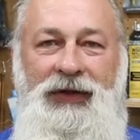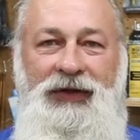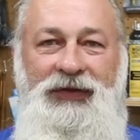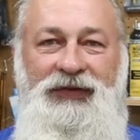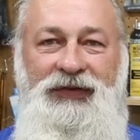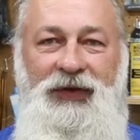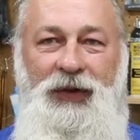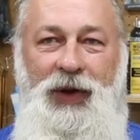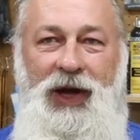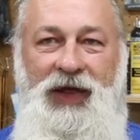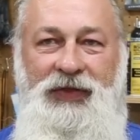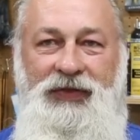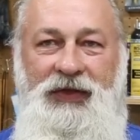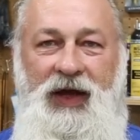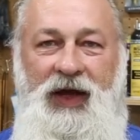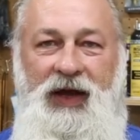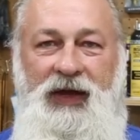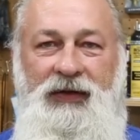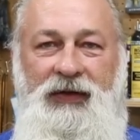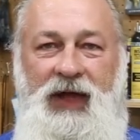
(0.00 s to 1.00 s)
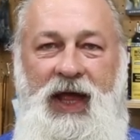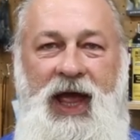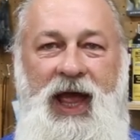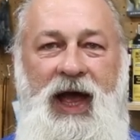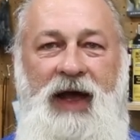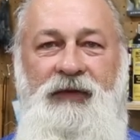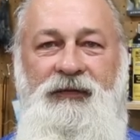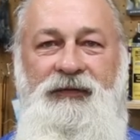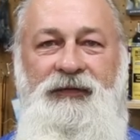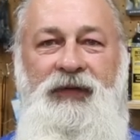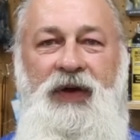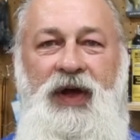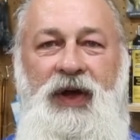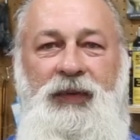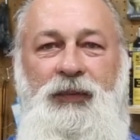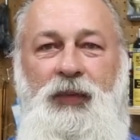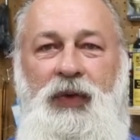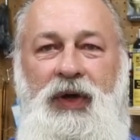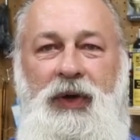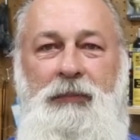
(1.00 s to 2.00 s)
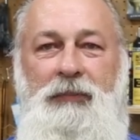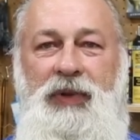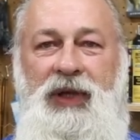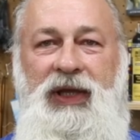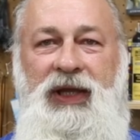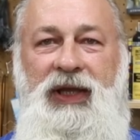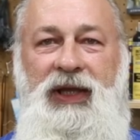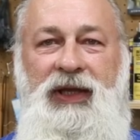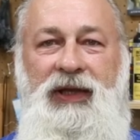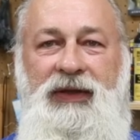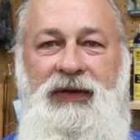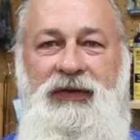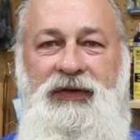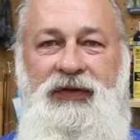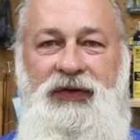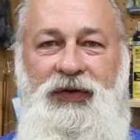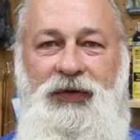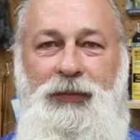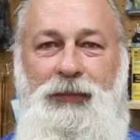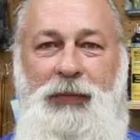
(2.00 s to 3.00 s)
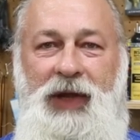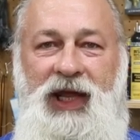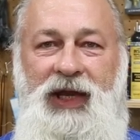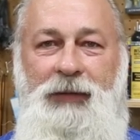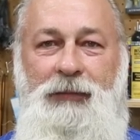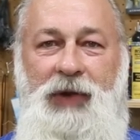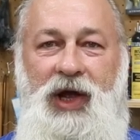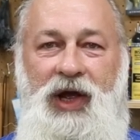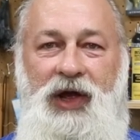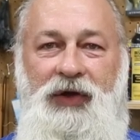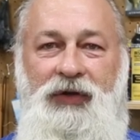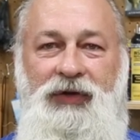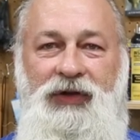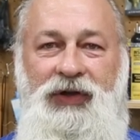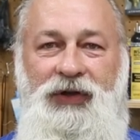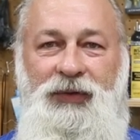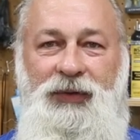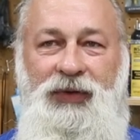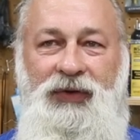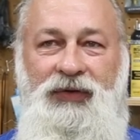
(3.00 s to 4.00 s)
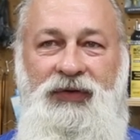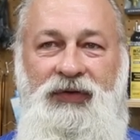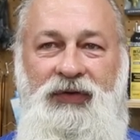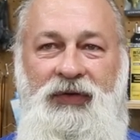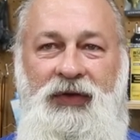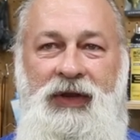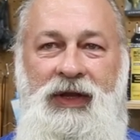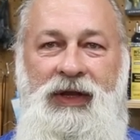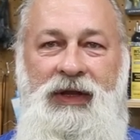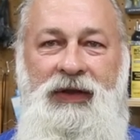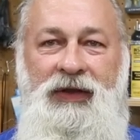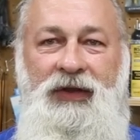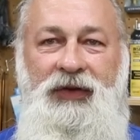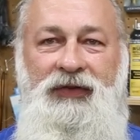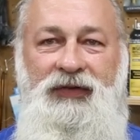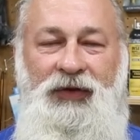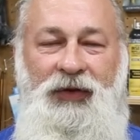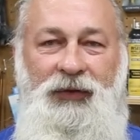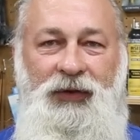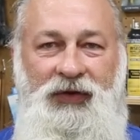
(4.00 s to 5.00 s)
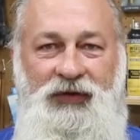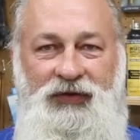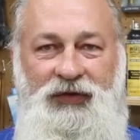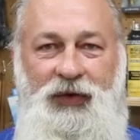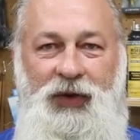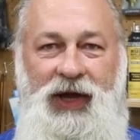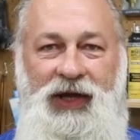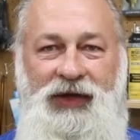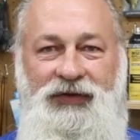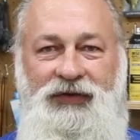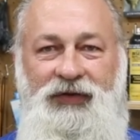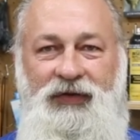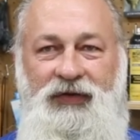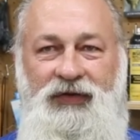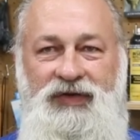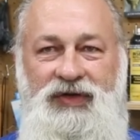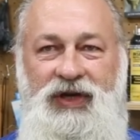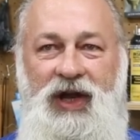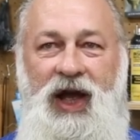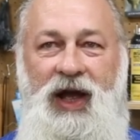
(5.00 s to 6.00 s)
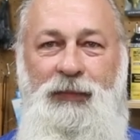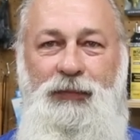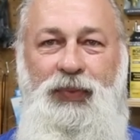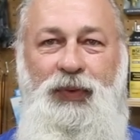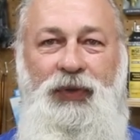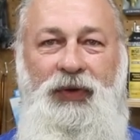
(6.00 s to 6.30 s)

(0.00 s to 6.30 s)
So I thought, how fun would it be to make my own lures? So let's go out into the shop.